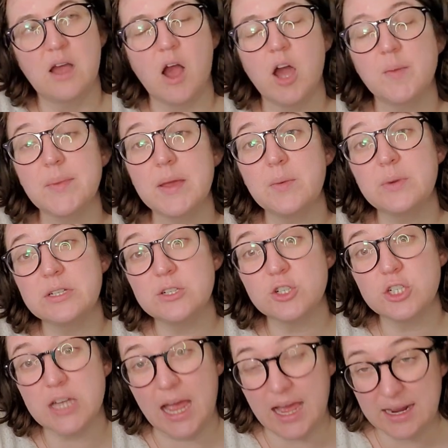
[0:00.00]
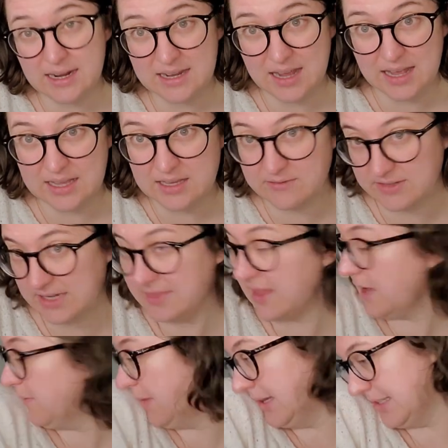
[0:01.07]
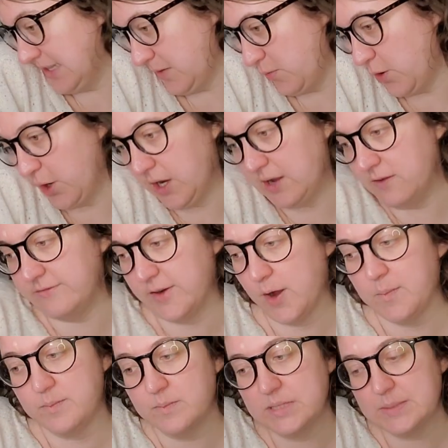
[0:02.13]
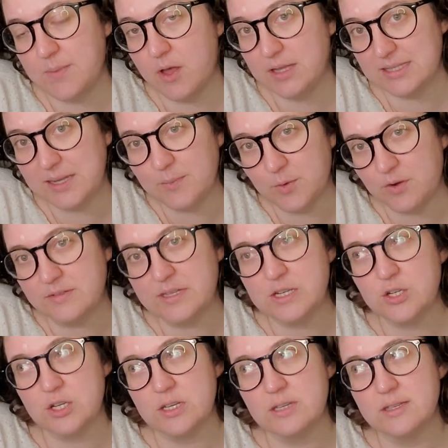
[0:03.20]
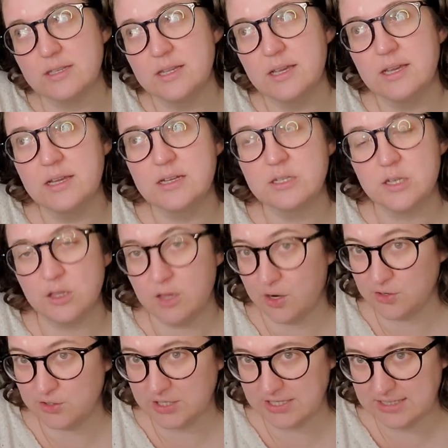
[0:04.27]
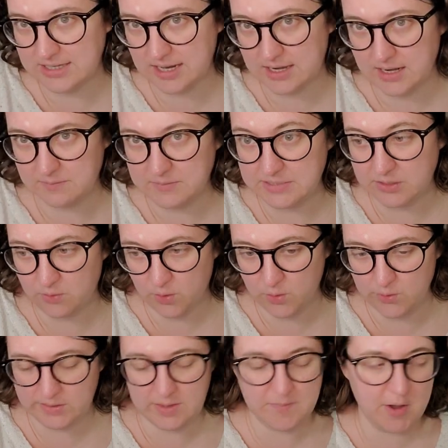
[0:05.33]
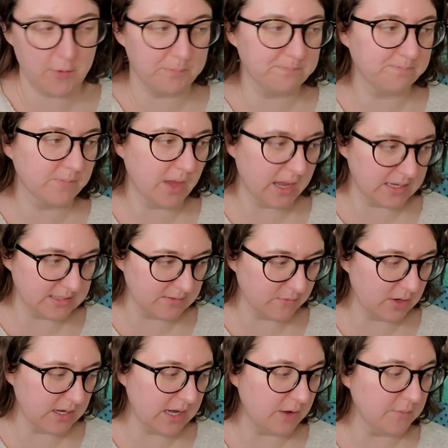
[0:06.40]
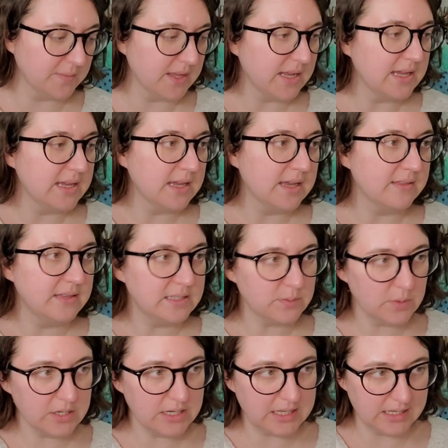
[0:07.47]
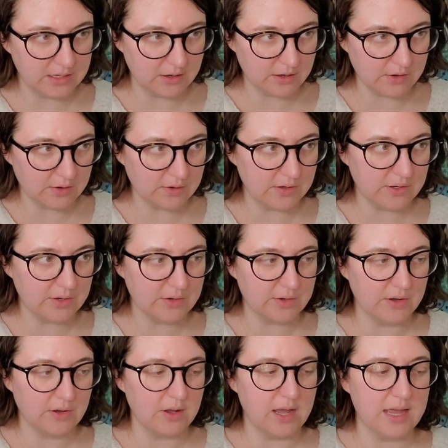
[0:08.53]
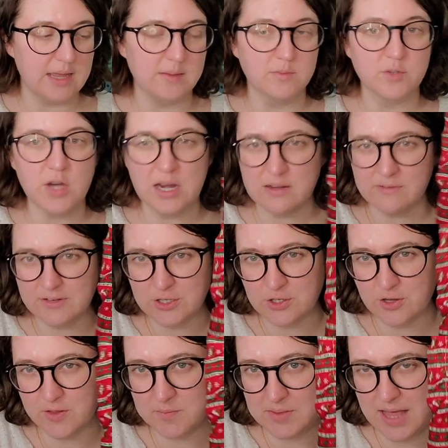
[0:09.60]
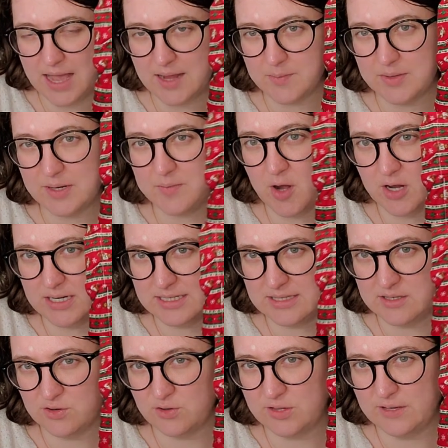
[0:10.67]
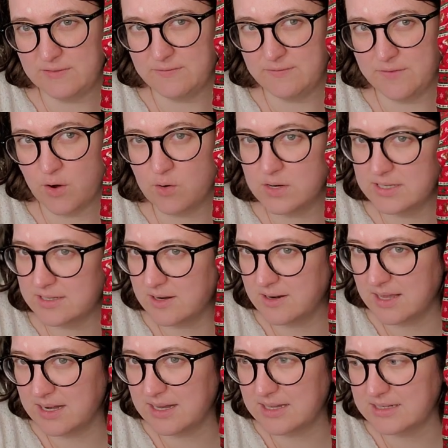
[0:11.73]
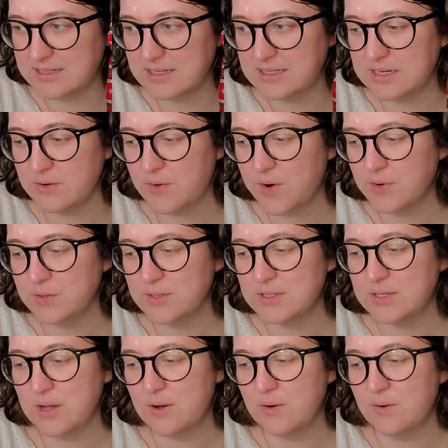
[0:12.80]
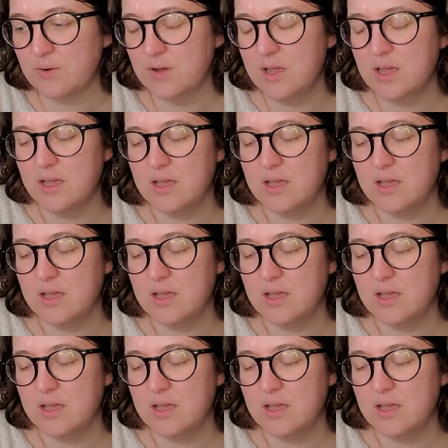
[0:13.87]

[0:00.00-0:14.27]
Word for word: on my winter jack, I have done that because I'm working from smallest number of stitches to largest and I'm zeroing them out as of right now. This one here, I'm trying to finish all the black, but I'm not necessarily focused on getting it to zero. So